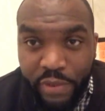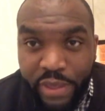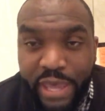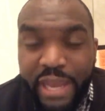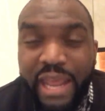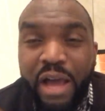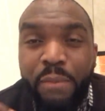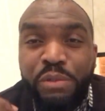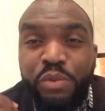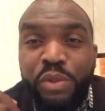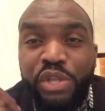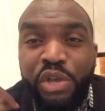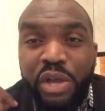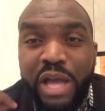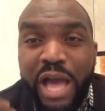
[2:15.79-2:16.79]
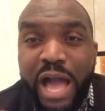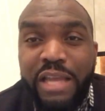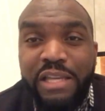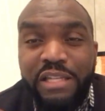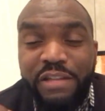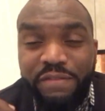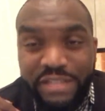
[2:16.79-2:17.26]
It helps with your
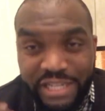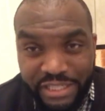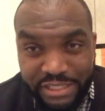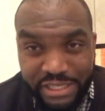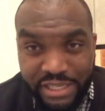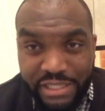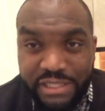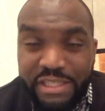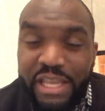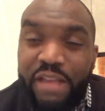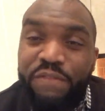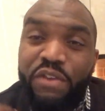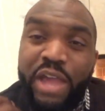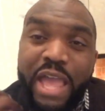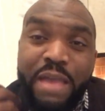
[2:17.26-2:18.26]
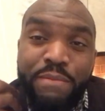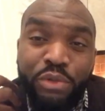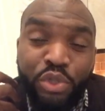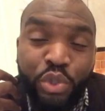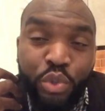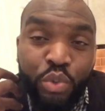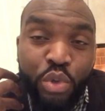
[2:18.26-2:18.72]
cognitive dissonance if you're able
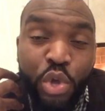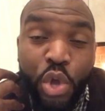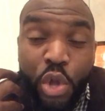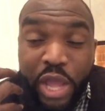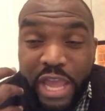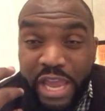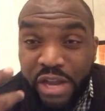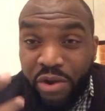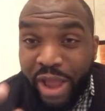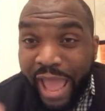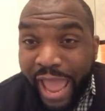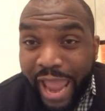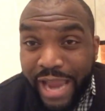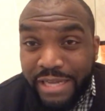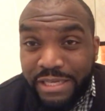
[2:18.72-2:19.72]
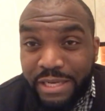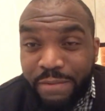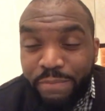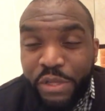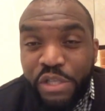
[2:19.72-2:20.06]
to interact.